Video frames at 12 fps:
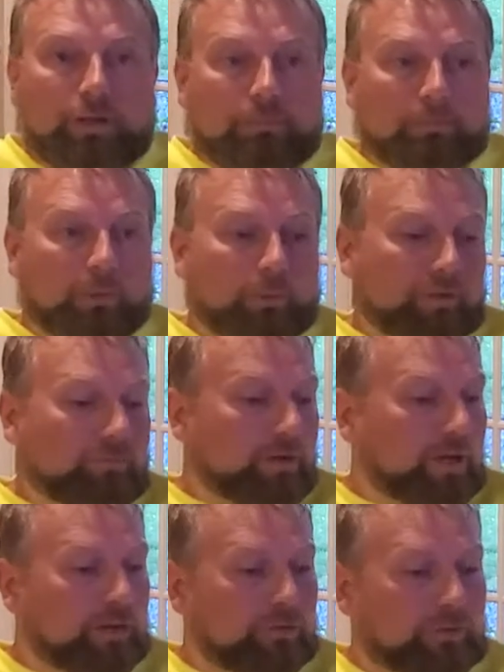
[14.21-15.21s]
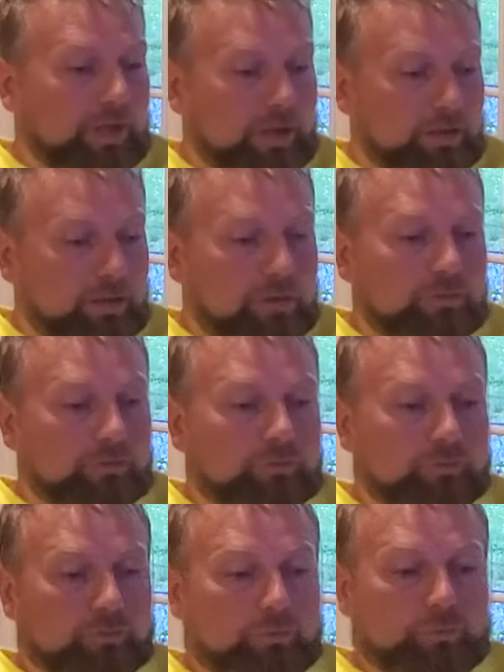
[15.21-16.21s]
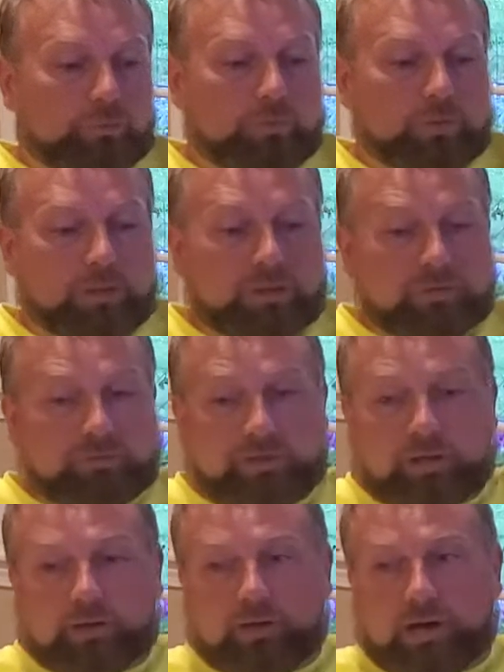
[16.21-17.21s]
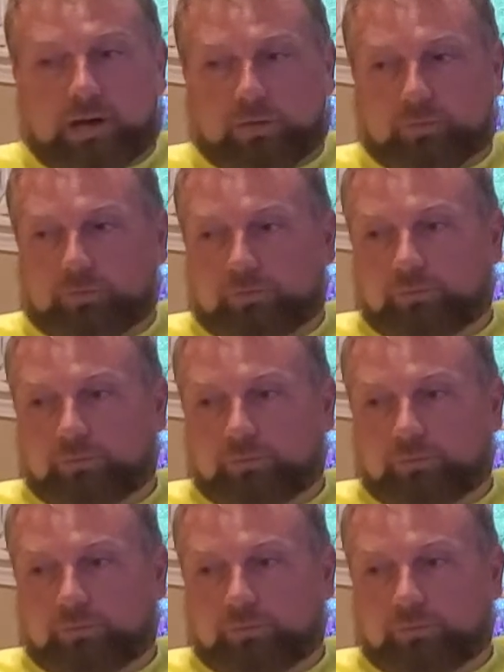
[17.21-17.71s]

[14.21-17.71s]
My wife and I decided to sell our house,